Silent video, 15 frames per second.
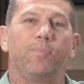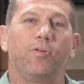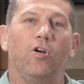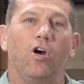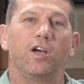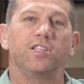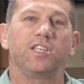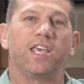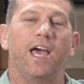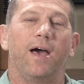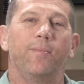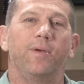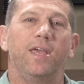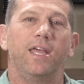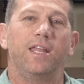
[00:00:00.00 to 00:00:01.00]
Price
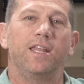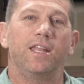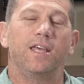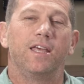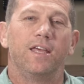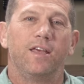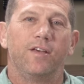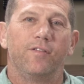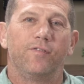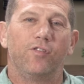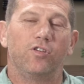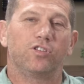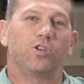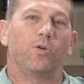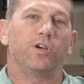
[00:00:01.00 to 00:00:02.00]
come in.
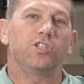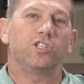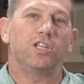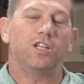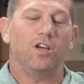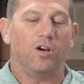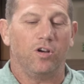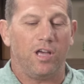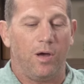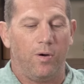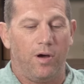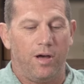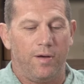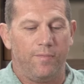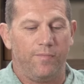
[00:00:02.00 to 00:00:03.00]
First question, I'll
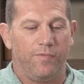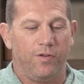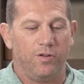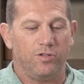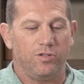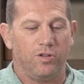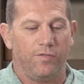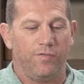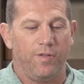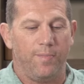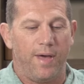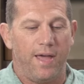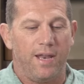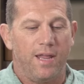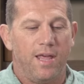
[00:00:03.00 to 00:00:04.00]
go first off the
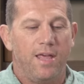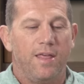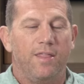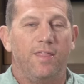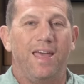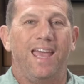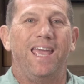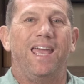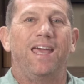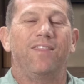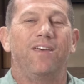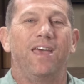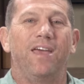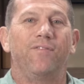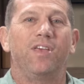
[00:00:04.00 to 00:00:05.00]
bat. The
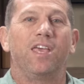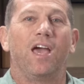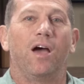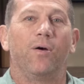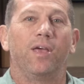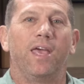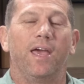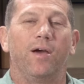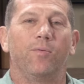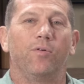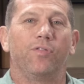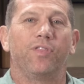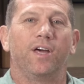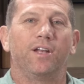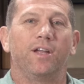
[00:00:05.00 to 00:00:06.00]
heavy going, how
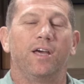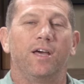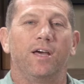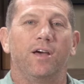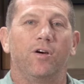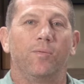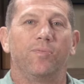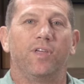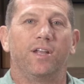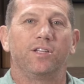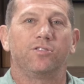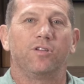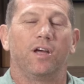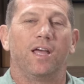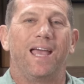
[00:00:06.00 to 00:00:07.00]
will I'm
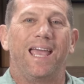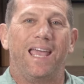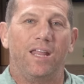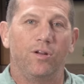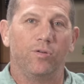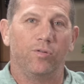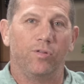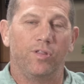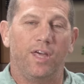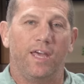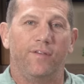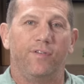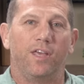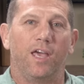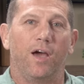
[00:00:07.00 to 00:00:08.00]
Thunderstruck handle the
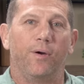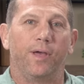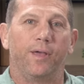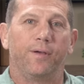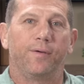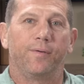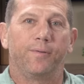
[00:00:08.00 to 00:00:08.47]
heavy going?